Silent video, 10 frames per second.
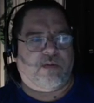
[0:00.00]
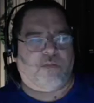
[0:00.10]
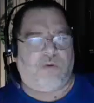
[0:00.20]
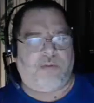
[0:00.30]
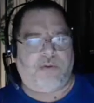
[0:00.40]

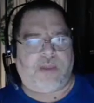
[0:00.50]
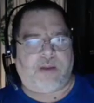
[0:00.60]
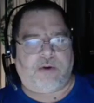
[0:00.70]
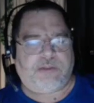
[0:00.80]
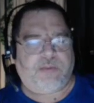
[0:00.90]
we'll burn that
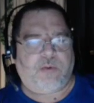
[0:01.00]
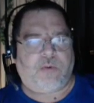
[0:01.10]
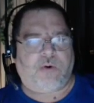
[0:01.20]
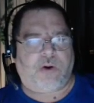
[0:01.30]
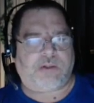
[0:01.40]
bridge. I mean,
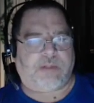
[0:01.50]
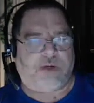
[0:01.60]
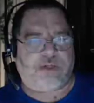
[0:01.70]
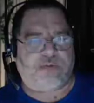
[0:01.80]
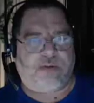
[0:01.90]
we'll cross that
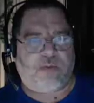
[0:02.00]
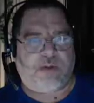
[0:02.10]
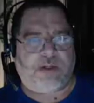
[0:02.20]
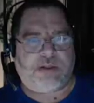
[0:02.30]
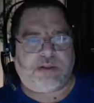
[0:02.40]
bridge whenever we
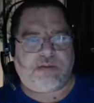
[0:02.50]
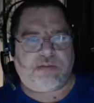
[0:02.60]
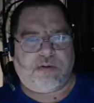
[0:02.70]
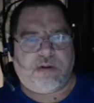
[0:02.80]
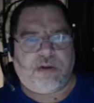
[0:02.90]
need to.
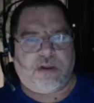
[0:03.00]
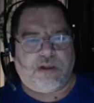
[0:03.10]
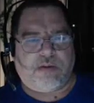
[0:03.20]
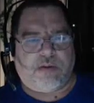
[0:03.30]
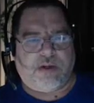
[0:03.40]

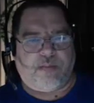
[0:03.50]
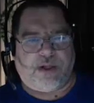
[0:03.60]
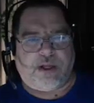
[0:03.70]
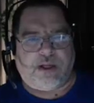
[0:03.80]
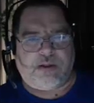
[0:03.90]
So when I hit
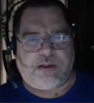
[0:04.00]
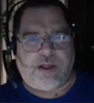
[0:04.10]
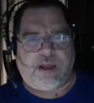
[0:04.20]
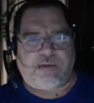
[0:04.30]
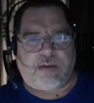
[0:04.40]
play,
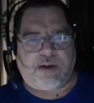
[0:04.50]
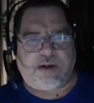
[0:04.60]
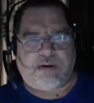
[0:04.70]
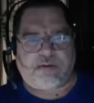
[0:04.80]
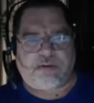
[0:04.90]
now I've got my
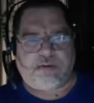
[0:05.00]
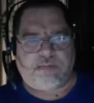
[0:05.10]
character.